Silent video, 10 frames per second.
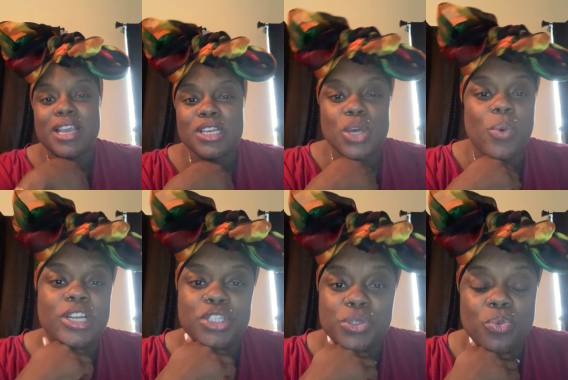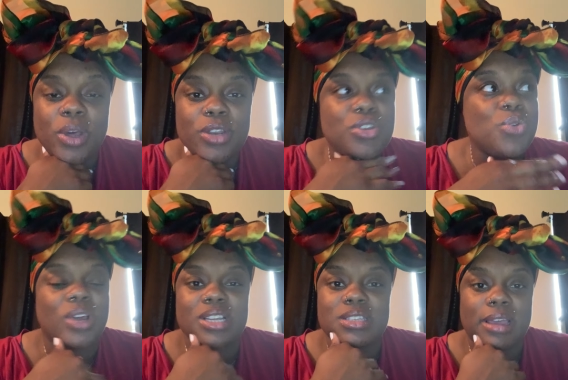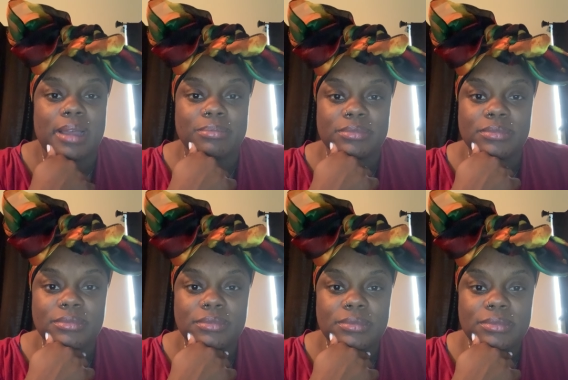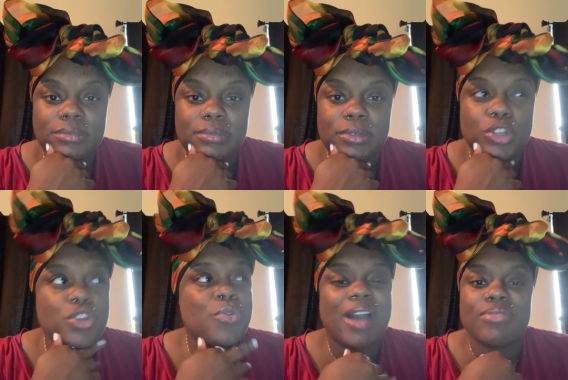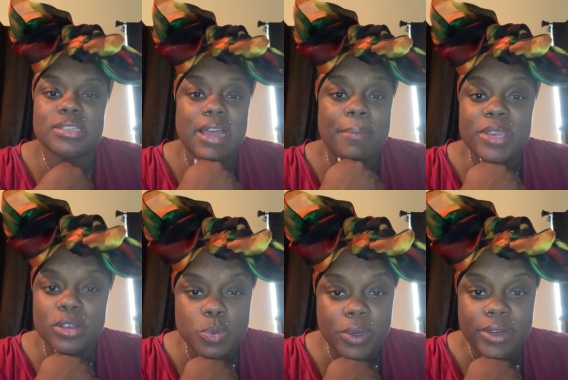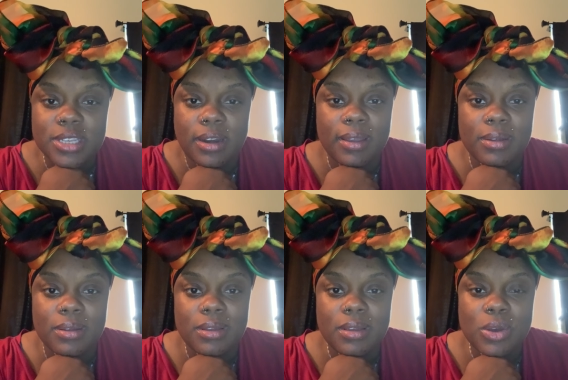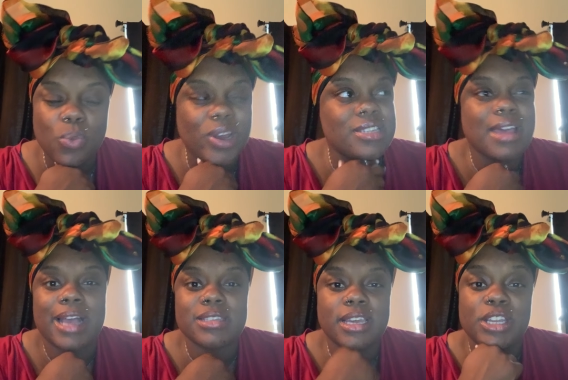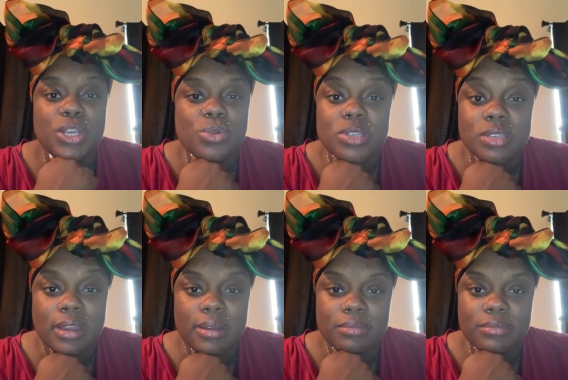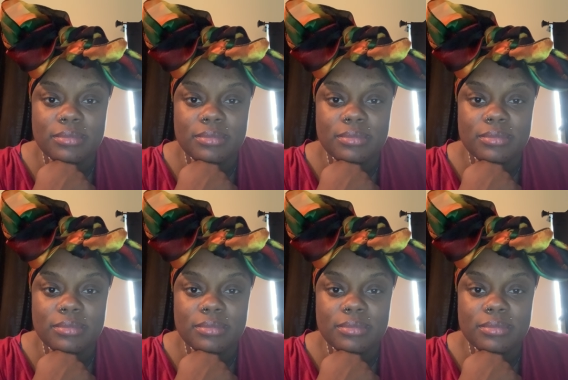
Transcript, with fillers: so what is you, what do you wanna stop? Do you have a stop in your spirit today? What is God telling you to stop?